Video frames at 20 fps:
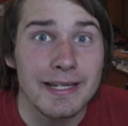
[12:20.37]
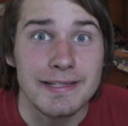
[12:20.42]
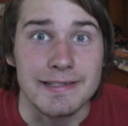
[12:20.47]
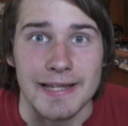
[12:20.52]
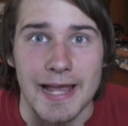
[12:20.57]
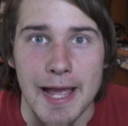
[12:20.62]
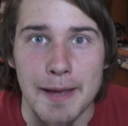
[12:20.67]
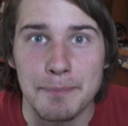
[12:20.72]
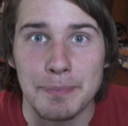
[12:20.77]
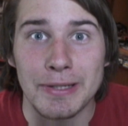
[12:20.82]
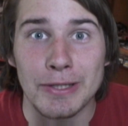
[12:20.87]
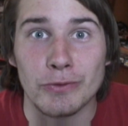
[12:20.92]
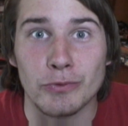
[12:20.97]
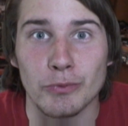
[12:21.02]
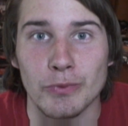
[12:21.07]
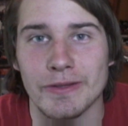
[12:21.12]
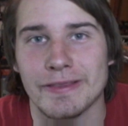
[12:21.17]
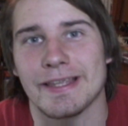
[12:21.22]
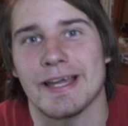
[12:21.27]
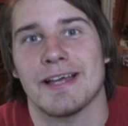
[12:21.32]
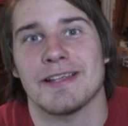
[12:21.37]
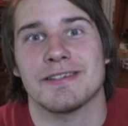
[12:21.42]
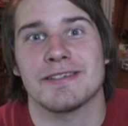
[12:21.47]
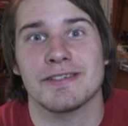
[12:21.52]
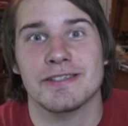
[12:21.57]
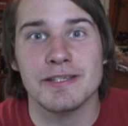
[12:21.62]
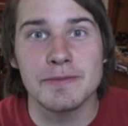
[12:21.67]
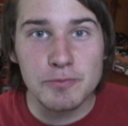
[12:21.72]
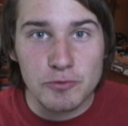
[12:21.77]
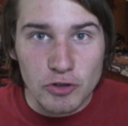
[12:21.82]
It's happy 3,000
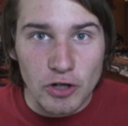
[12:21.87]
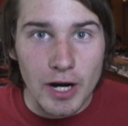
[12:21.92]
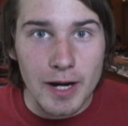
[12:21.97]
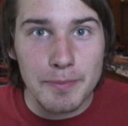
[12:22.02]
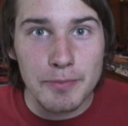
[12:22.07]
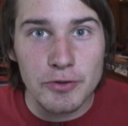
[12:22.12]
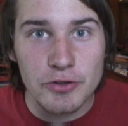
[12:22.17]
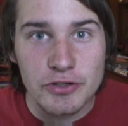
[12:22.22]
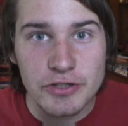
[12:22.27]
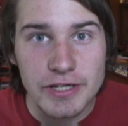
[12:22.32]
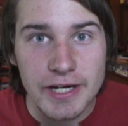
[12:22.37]
subscribers